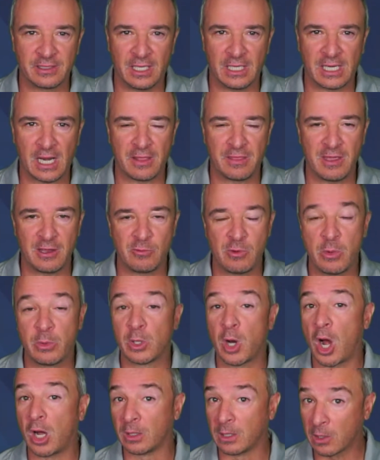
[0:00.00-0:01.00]
And I think we would
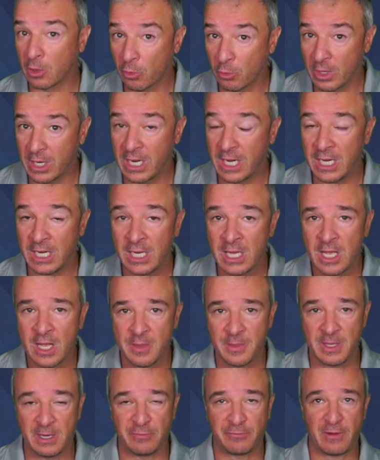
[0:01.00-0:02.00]
all agree
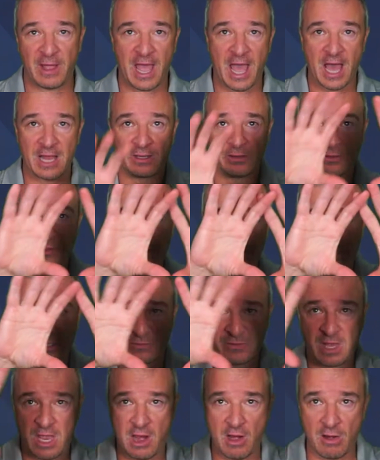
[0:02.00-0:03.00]
that if I had a list
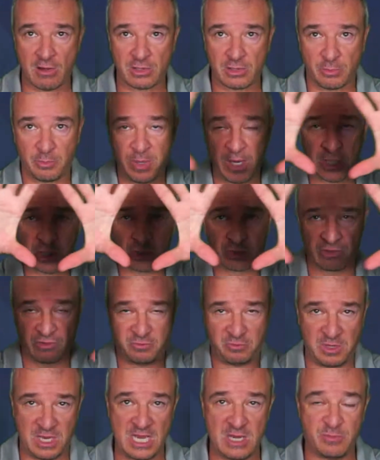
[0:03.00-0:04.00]
of character pictures
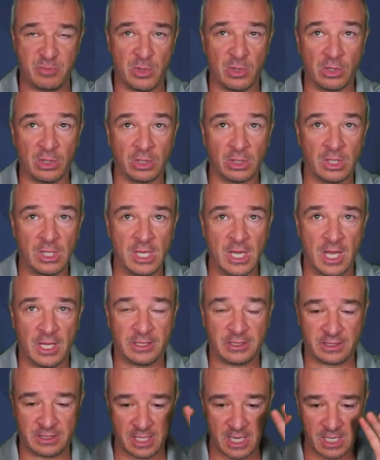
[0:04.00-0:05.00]
of people
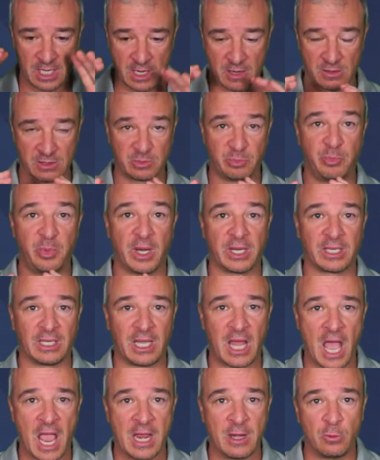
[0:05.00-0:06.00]
and said, here's Bud
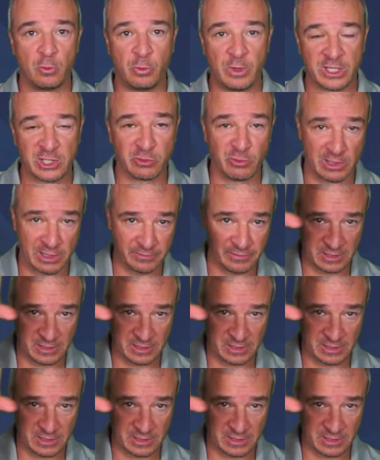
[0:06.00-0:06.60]
Light, which one of these